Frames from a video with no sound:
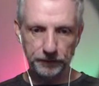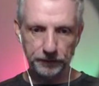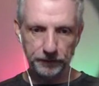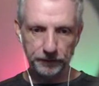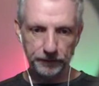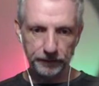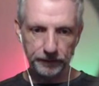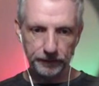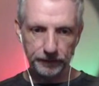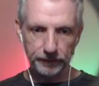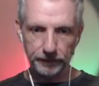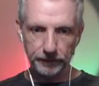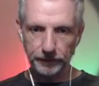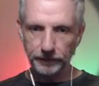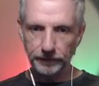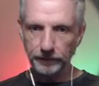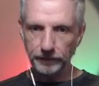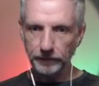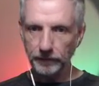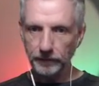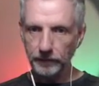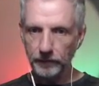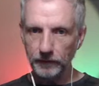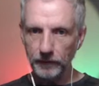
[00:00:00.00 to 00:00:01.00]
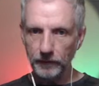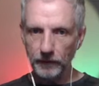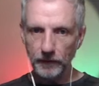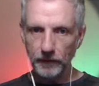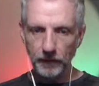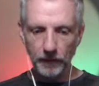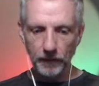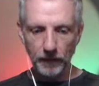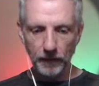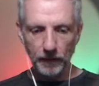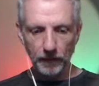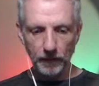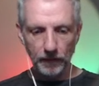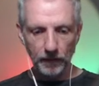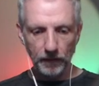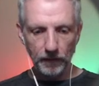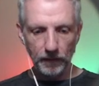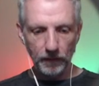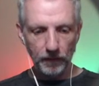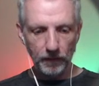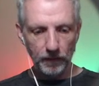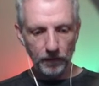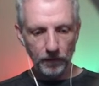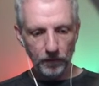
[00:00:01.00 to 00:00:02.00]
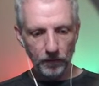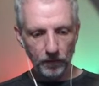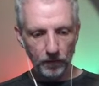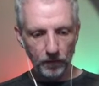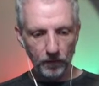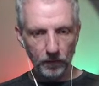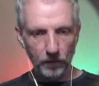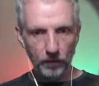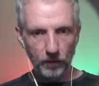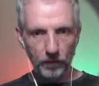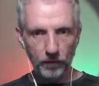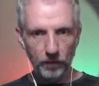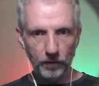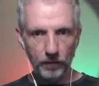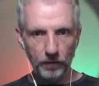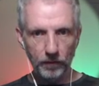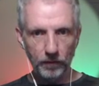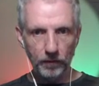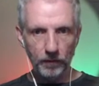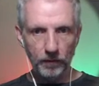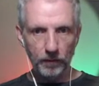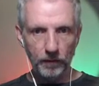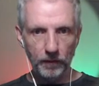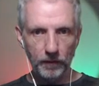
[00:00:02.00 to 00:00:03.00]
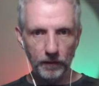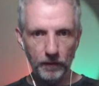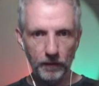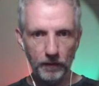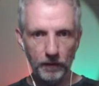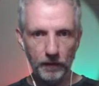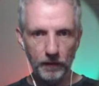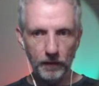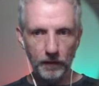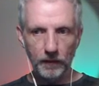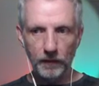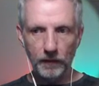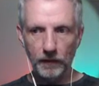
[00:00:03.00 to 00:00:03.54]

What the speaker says: Nothing is said.